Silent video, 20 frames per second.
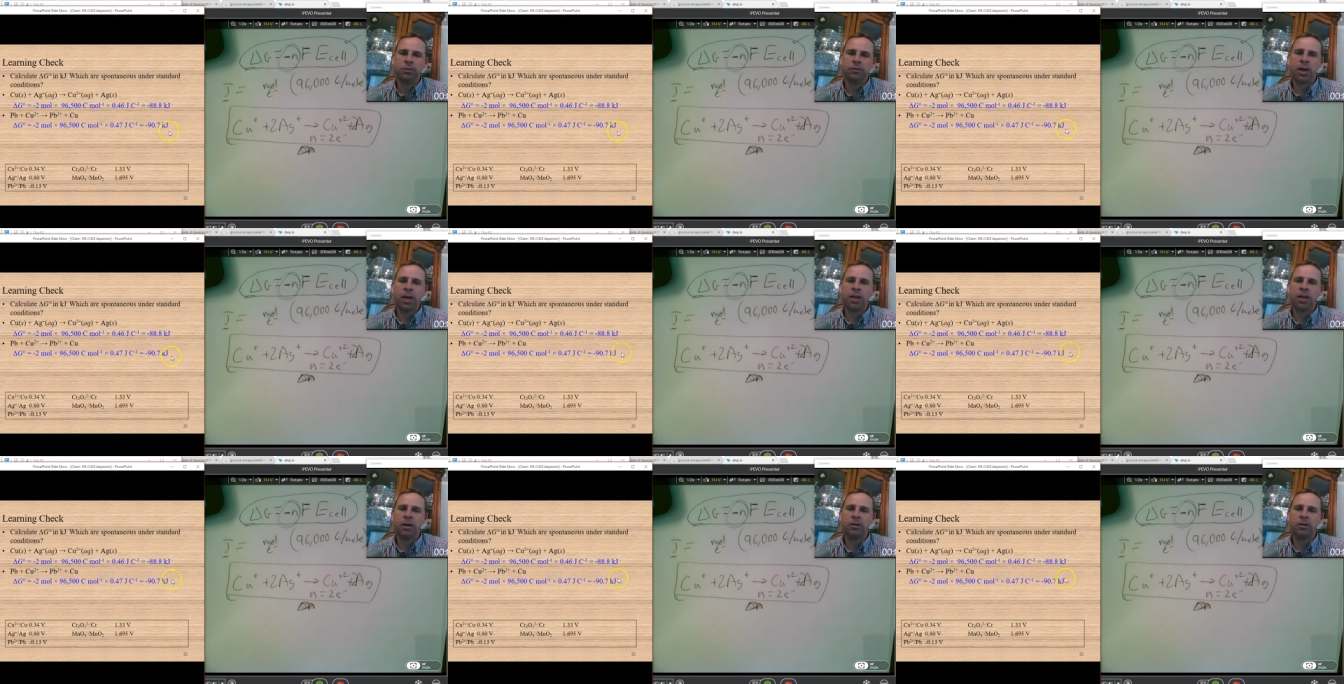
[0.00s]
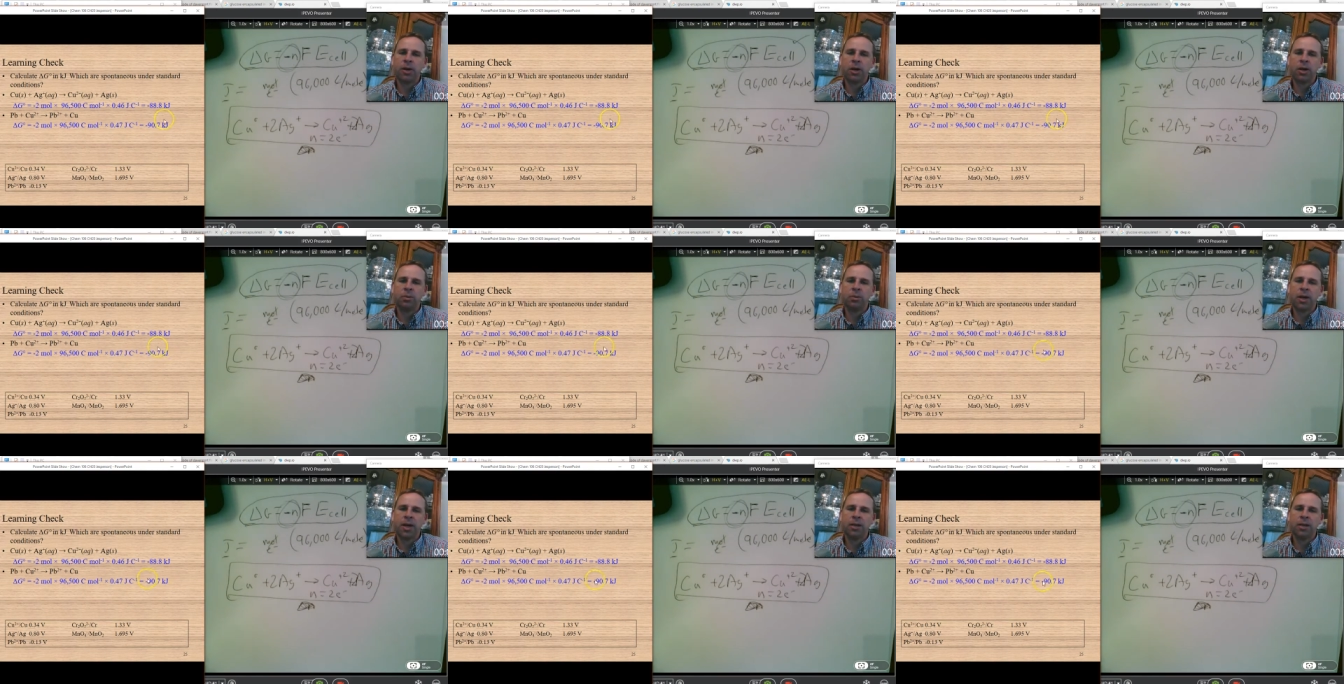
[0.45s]
Divide that
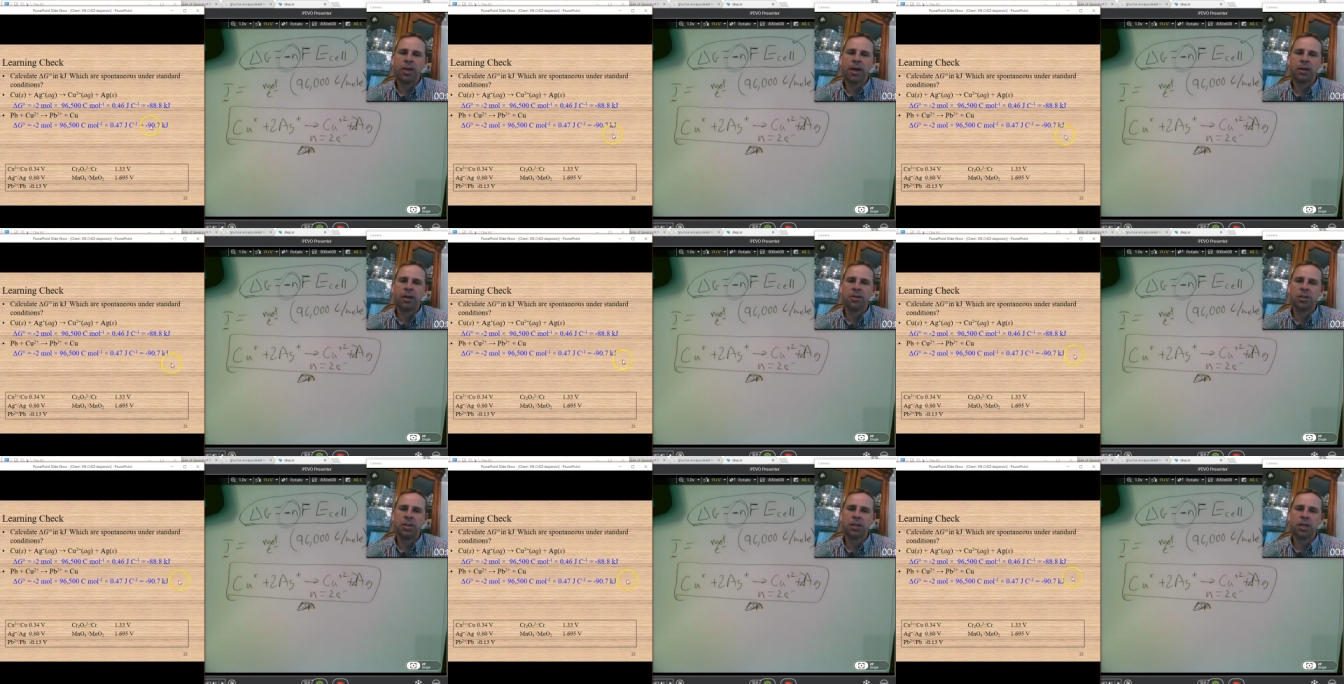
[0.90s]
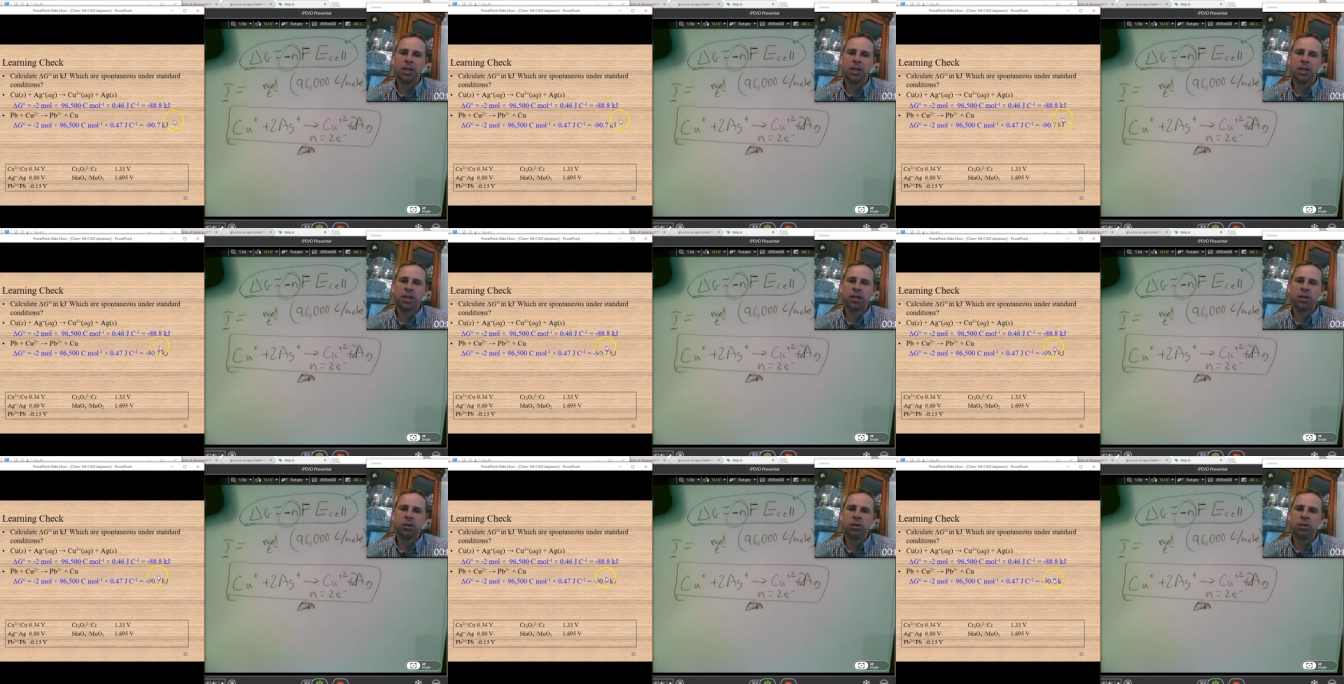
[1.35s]
value by 1,000 to get
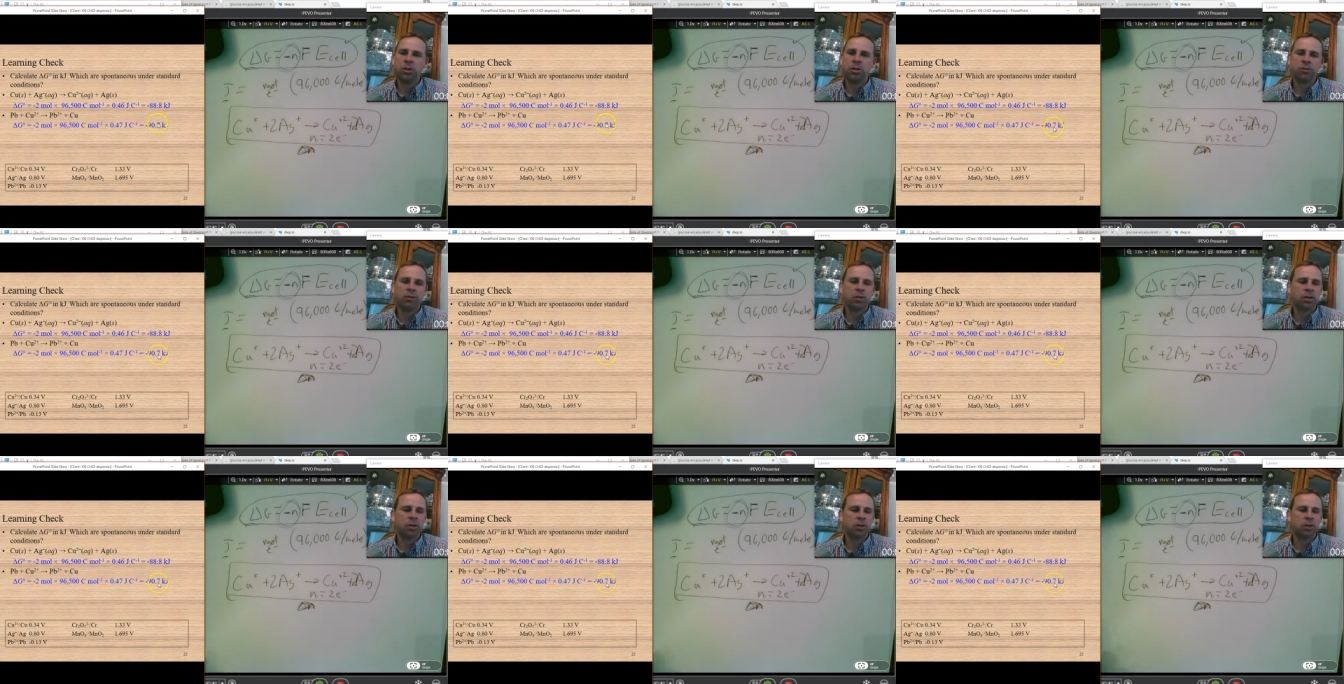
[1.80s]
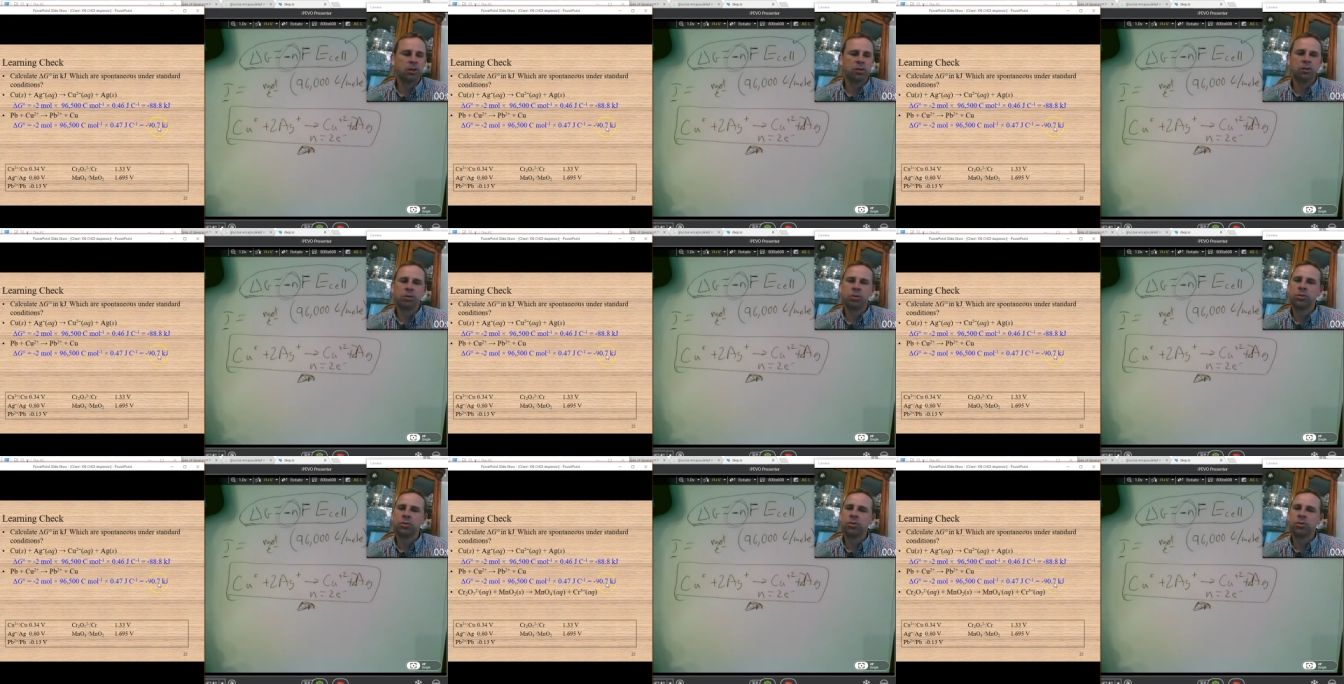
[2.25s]
it in units of
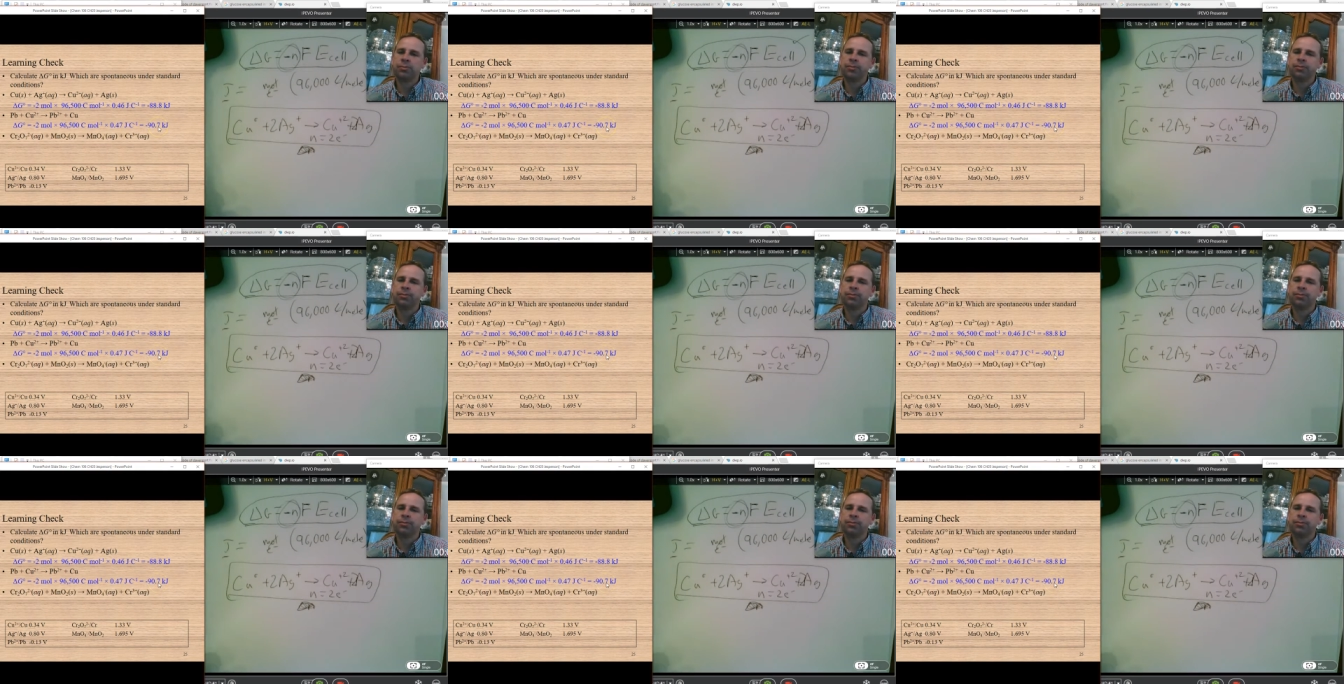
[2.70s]
kilojoules.